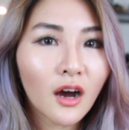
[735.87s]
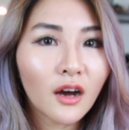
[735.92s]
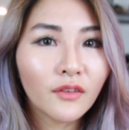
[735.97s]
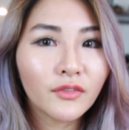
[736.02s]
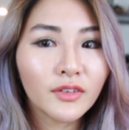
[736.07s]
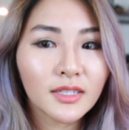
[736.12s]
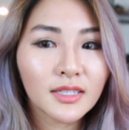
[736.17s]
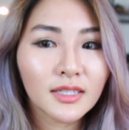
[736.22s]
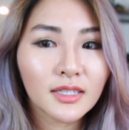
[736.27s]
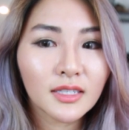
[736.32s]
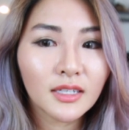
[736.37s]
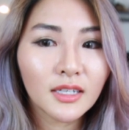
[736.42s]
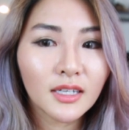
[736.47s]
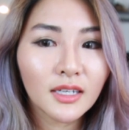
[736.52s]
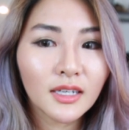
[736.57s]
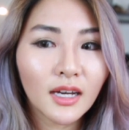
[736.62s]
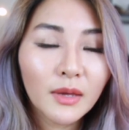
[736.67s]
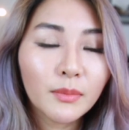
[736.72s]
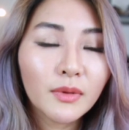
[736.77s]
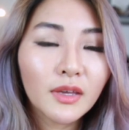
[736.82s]

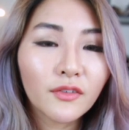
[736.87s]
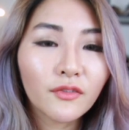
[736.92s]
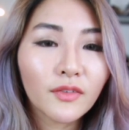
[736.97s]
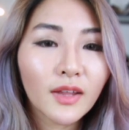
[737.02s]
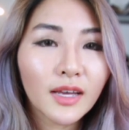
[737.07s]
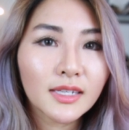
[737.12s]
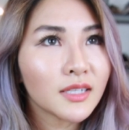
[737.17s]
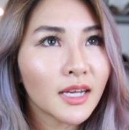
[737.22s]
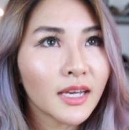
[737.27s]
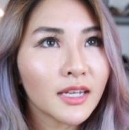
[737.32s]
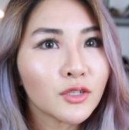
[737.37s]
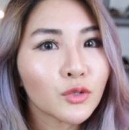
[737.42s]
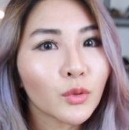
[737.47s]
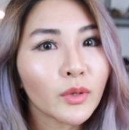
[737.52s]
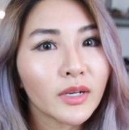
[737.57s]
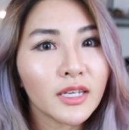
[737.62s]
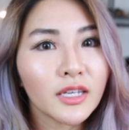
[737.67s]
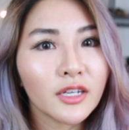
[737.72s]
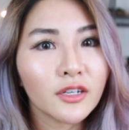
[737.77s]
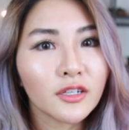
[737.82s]
Obviously, maybe if like
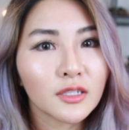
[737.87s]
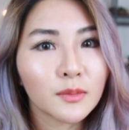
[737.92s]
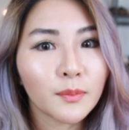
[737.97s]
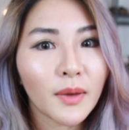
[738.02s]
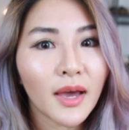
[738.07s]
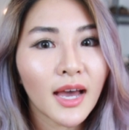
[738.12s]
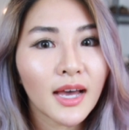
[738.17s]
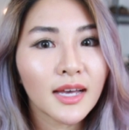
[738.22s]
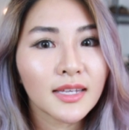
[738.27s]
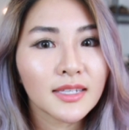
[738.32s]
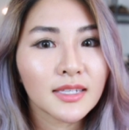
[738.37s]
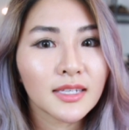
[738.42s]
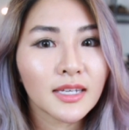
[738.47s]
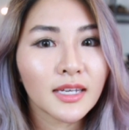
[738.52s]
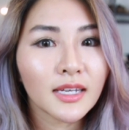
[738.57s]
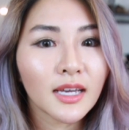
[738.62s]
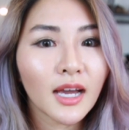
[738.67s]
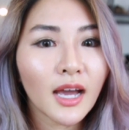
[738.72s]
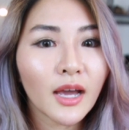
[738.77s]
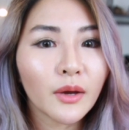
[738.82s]
10-20 years pass,
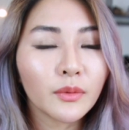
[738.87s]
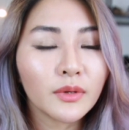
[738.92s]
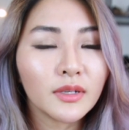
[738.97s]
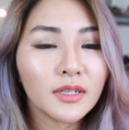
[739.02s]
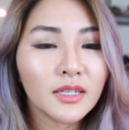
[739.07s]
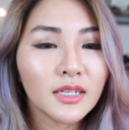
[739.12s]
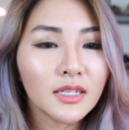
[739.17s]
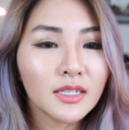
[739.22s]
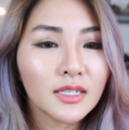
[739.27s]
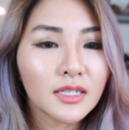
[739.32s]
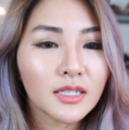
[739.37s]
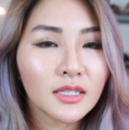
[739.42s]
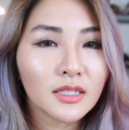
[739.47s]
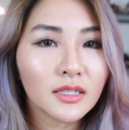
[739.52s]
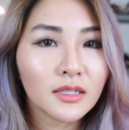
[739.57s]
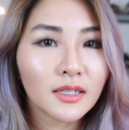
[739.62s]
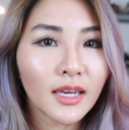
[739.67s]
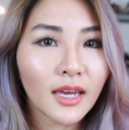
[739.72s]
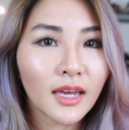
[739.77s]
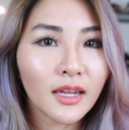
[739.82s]
like I would need
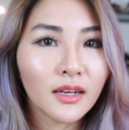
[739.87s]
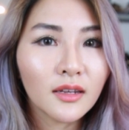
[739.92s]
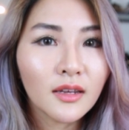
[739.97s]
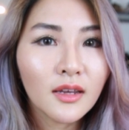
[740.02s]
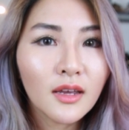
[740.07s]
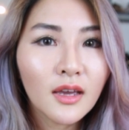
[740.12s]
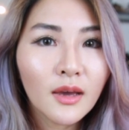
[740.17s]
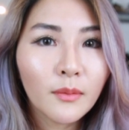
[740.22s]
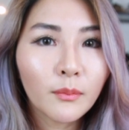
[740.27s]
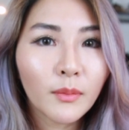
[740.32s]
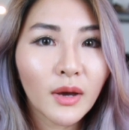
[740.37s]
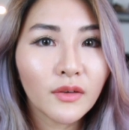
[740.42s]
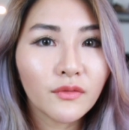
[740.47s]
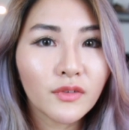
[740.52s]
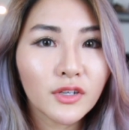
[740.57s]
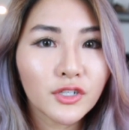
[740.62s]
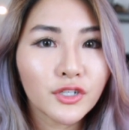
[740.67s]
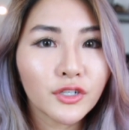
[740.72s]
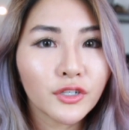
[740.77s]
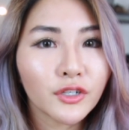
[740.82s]
to get my
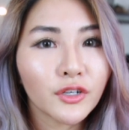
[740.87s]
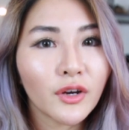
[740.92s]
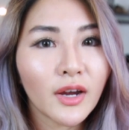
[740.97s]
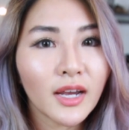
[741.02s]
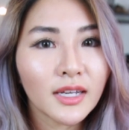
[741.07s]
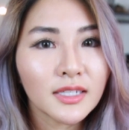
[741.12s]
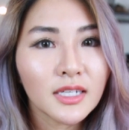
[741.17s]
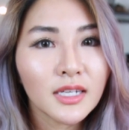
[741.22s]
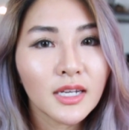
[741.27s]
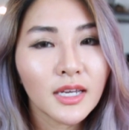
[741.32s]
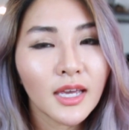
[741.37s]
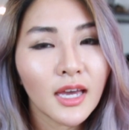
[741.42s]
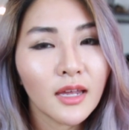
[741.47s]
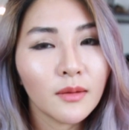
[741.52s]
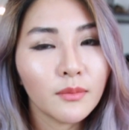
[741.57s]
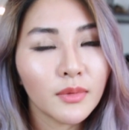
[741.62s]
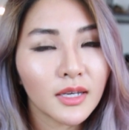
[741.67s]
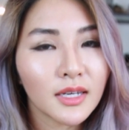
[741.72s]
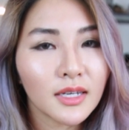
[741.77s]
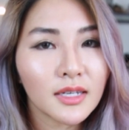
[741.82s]
vision corrected
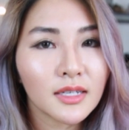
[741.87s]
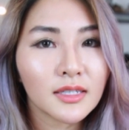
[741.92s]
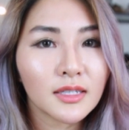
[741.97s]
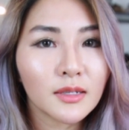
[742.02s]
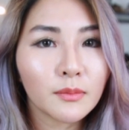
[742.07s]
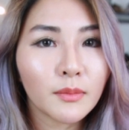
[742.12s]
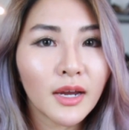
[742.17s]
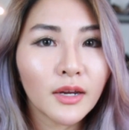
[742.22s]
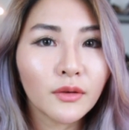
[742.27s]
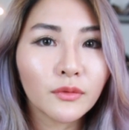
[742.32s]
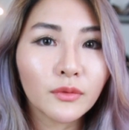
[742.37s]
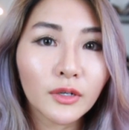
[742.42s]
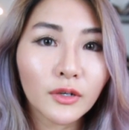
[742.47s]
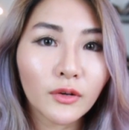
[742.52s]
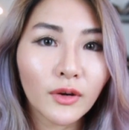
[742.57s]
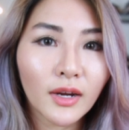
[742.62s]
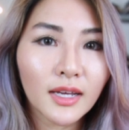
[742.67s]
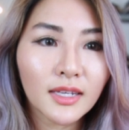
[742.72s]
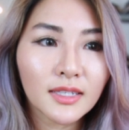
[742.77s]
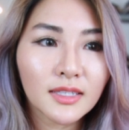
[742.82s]
again because it might
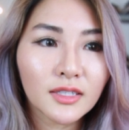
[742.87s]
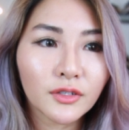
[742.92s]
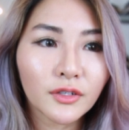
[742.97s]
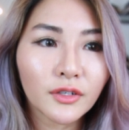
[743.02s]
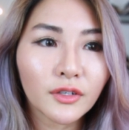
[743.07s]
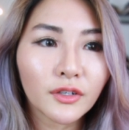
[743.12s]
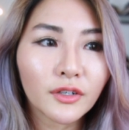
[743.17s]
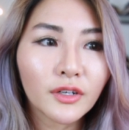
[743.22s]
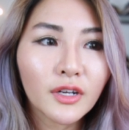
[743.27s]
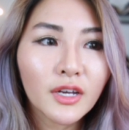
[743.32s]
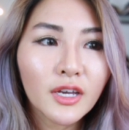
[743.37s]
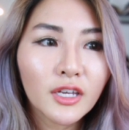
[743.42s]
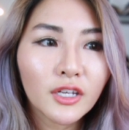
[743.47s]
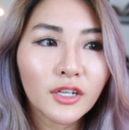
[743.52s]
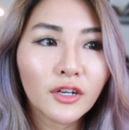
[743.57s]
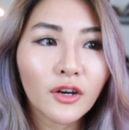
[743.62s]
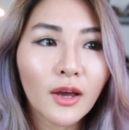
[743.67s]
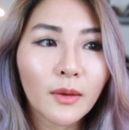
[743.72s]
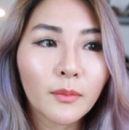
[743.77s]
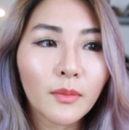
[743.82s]
regress, or
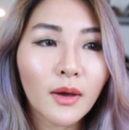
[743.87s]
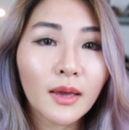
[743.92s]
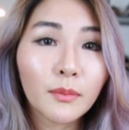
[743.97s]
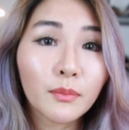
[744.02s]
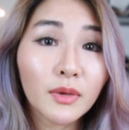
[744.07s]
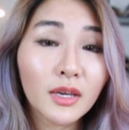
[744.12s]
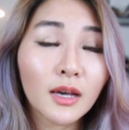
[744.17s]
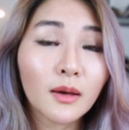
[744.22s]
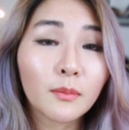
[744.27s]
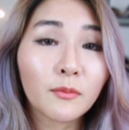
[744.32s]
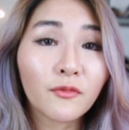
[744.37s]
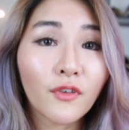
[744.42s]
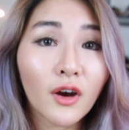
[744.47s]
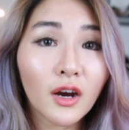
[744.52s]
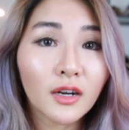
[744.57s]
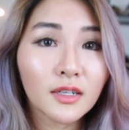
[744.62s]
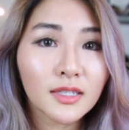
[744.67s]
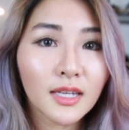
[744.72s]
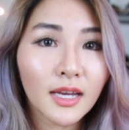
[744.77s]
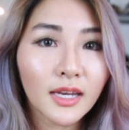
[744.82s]
you know, I might become
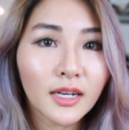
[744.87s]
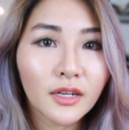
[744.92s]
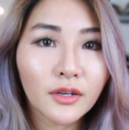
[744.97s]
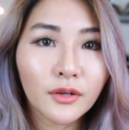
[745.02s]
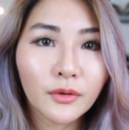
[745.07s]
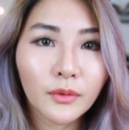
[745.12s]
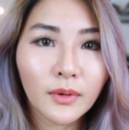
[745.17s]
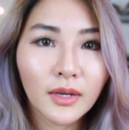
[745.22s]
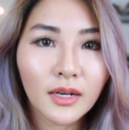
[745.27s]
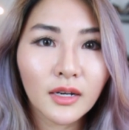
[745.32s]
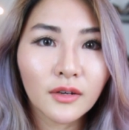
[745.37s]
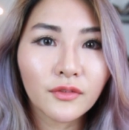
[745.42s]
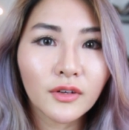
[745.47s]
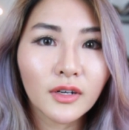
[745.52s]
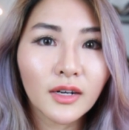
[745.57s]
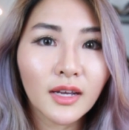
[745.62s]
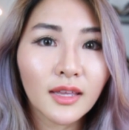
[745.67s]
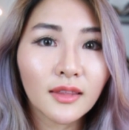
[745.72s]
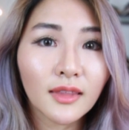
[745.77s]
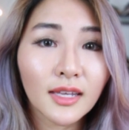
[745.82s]
farsighted or
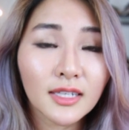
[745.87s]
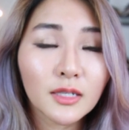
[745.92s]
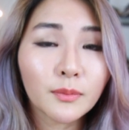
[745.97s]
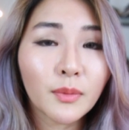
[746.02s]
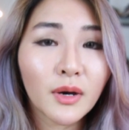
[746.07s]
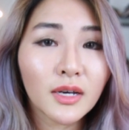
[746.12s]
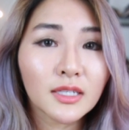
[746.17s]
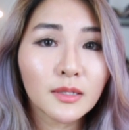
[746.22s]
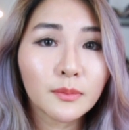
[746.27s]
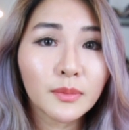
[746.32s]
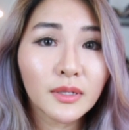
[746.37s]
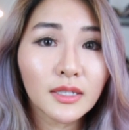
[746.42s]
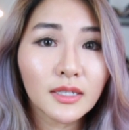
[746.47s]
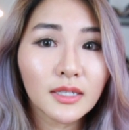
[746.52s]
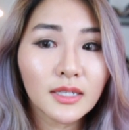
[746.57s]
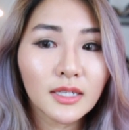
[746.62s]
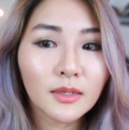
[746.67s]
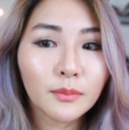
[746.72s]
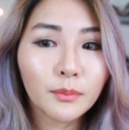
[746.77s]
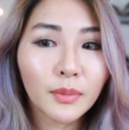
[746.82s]
whatever, and that's a
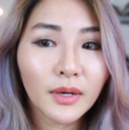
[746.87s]
possibility.